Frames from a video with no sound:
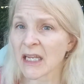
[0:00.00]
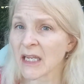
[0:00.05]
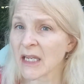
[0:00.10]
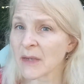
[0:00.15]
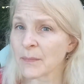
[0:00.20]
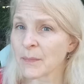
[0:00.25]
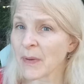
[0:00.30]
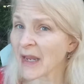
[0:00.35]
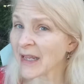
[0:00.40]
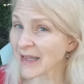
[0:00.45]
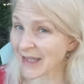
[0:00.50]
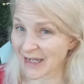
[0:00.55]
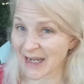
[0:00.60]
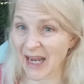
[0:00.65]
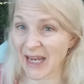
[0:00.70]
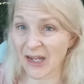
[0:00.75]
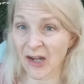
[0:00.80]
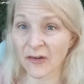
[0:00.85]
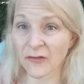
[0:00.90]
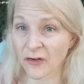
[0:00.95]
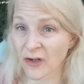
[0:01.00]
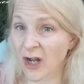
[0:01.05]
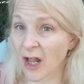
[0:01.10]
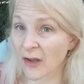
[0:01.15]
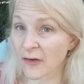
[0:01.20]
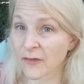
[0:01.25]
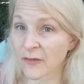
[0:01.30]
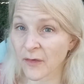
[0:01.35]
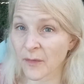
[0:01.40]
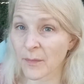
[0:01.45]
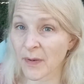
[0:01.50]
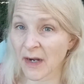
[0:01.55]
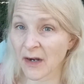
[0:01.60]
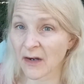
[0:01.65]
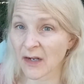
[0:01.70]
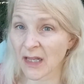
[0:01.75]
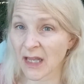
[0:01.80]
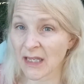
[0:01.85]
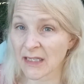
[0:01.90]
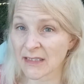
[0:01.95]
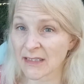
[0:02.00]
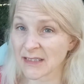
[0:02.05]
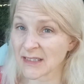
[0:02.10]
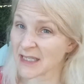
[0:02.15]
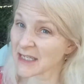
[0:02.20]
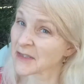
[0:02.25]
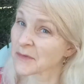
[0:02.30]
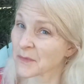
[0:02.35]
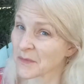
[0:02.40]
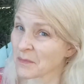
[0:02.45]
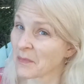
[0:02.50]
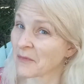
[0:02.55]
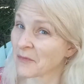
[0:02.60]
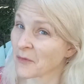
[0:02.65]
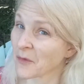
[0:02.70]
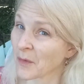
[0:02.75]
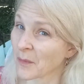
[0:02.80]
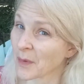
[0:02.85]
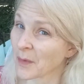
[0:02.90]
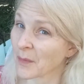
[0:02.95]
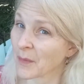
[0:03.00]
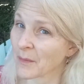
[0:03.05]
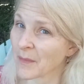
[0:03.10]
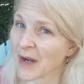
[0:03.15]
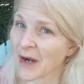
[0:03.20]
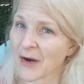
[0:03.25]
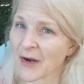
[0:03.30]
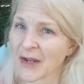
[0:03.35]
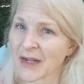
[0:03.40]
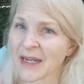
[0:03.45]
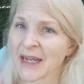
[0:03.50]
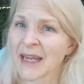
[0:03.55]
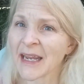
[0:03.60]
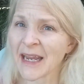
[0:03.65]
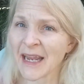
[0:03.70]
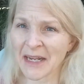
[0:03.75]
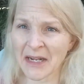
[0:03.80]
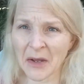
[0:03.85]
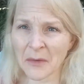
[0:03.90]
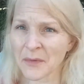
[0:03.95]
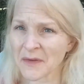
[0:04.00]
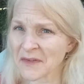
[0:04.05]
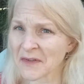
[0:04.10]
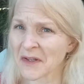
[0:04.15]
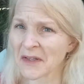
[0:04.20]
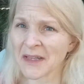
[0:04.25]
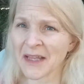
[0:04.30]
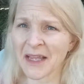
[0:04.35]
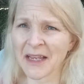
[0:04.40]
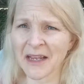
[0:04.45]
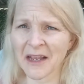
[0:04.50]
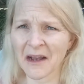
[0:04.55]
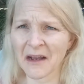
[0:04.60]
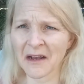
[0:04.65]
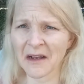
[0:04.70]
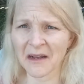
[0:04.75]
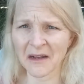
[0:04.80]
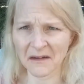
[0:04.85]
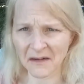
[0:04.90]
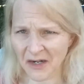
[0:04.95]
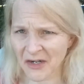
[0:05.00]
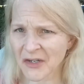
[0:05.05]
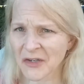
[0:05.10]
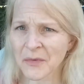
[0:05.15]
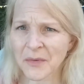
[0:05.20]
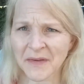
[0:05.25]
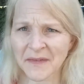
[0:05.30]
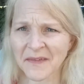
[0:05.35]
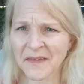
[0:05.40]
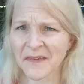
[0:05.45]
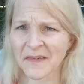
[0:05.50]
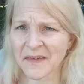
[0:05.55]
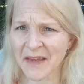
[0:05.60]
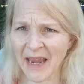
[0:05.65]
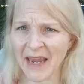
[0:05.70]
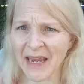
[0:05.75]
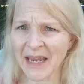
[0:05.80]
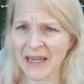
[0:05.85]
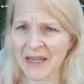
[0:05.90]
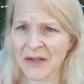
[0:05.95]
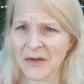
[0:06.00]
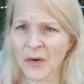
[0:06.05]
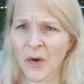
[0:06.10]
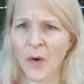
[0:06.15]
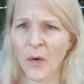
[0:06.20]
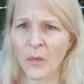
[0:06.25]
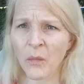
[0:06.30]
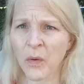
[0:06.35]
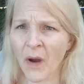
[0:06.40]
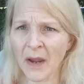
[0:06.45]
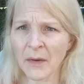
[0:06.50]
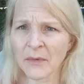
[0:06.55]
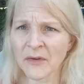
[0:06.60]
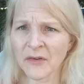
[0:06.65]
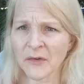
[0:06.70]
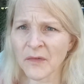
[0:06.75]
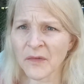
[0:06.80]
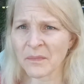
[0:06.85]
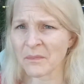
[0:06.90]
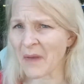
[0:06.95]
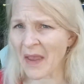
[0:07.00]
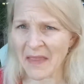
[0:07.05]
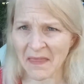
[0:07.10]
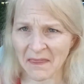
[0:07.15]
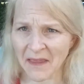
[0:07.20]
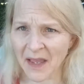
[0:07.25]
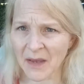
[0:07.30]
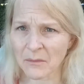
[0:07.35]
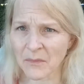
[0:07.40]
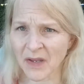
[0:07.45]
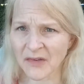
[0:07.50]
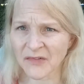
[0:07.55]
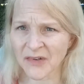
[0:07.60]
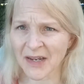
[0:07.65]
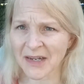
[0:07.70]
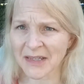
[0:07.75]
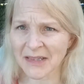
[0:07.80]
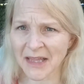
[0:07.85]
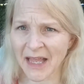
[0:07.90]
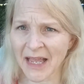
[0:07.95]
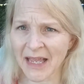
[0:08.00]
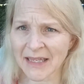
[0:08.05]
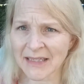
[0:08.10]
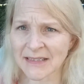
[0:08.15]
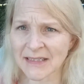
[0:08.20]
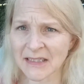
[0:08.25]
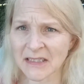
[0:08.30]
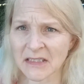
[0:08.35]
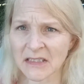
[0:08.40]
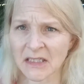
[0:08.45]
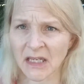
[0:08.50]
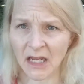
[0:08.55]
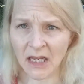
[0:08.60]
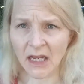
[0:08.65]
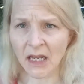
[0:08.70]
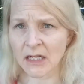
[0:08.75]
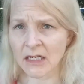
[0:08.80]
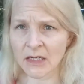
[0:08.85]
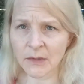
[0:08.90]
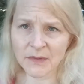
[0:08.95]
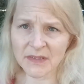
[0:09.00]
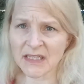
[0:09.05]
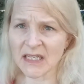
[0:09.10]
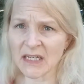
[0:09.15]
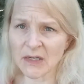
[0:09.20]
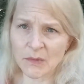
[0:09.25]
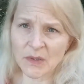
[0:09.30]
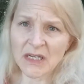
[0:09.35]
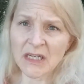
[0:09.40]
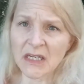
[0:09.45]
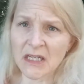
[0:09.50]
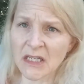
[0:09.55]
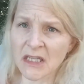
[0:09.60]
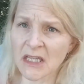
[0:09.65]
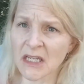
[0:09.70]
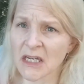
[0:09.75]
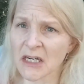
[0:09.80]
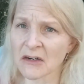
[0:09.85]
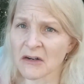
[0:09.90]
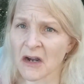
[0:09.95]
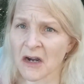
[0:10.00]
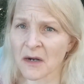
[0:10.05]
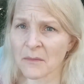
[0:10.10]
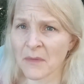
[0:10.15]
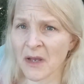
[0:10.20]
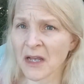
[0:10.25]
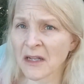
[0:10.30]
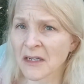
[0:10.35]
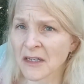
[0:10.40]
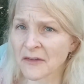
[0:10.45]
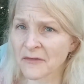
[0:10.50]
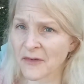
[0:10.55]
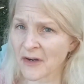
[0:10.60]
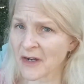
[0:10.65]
he paid like $800 for a pair of glasses. This was before we were married. And I was all like, are you insane? Why would you spend that much on glasses? And he was like, well, there are money